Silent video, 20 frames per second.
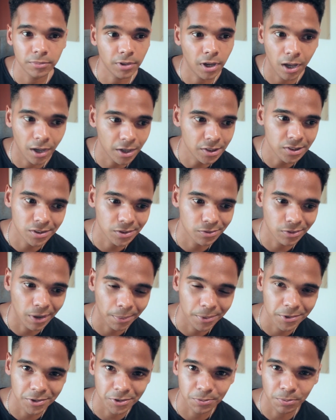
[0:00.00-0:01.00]
artists and
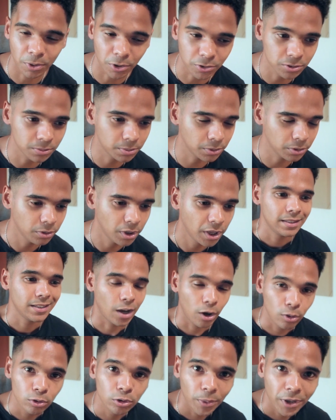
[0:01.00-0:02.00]
rappers as possible. The
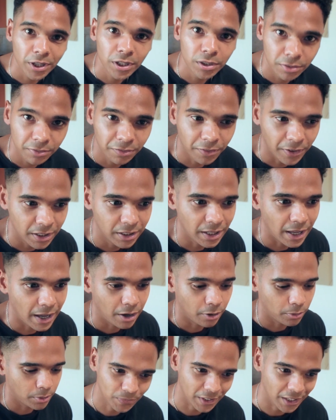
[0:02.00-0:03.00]
only way you can find that
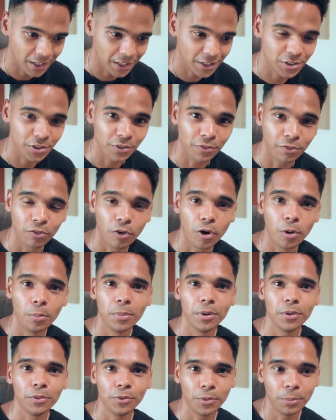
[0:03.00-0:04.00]
out is
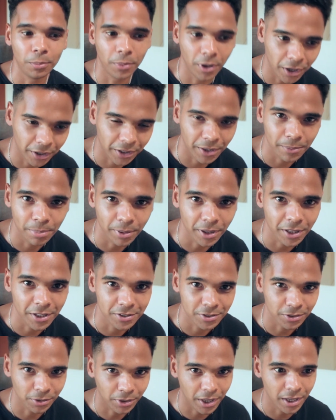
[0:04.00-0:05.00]
from the
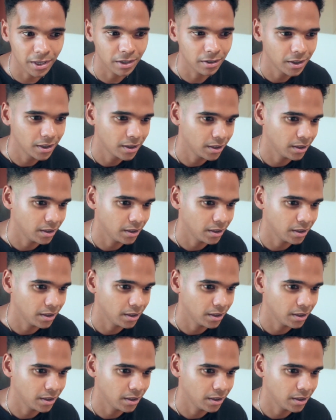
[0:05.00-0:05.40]
marketplace, okay?